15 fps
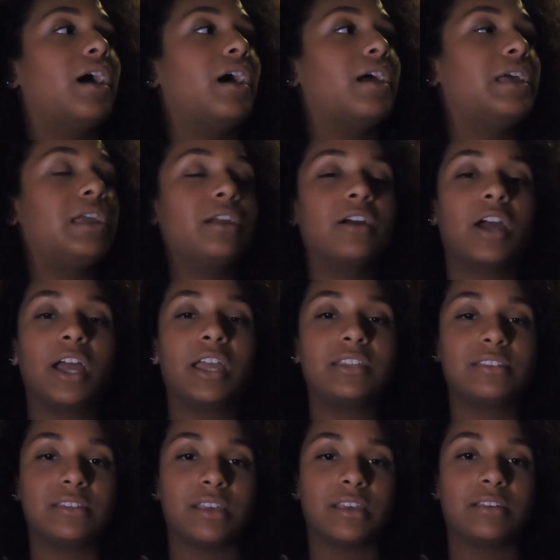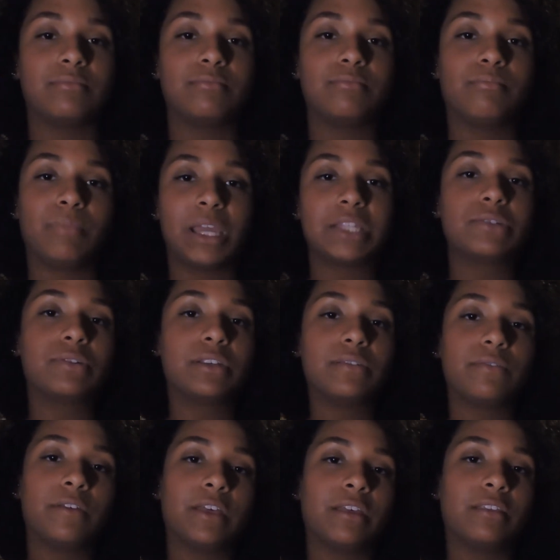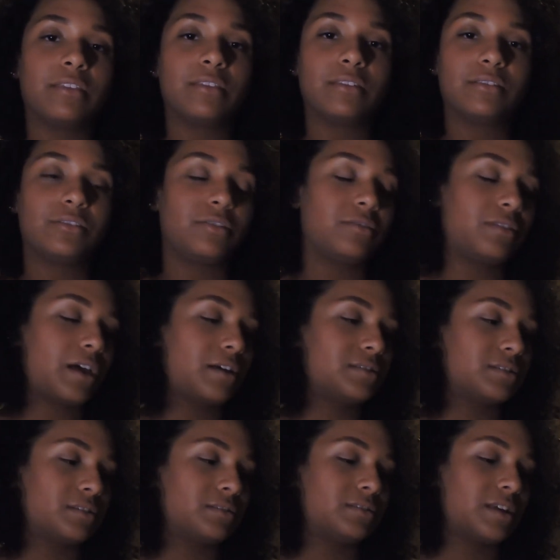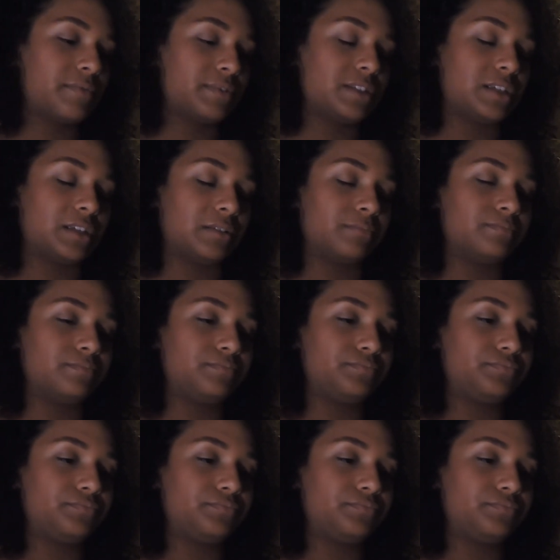Here I sit, May 25th, 2017.